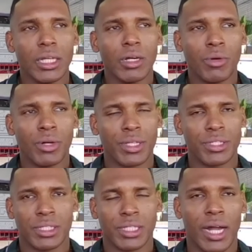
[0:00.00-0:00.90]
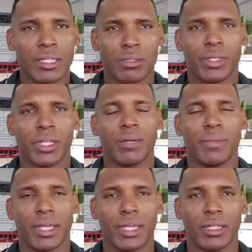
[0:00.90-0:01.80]
was this concept of
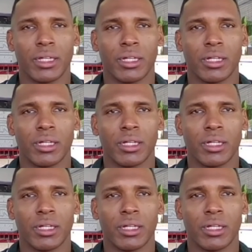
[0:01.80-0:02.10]
becoming a